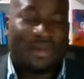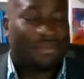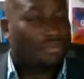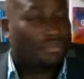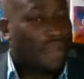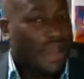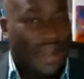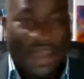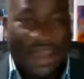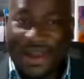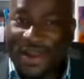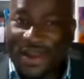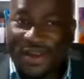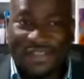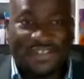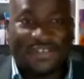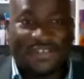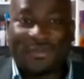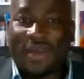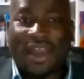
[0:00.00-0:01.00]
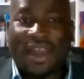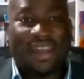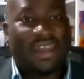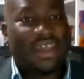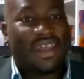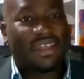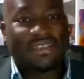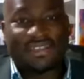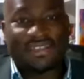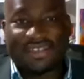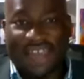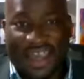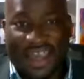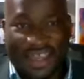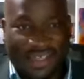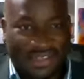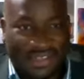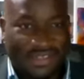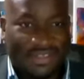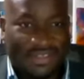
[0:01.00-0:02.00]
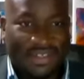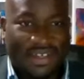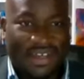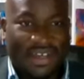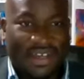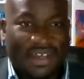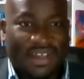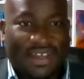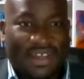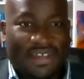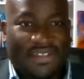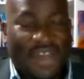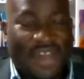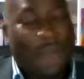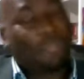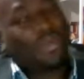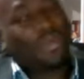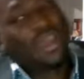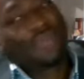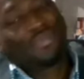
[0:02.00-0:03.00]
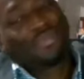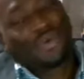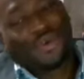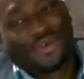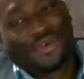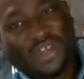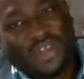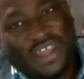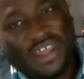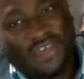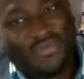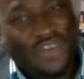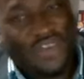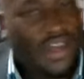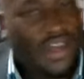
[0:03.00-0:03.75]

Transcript: but are not smiling inside. There are people who give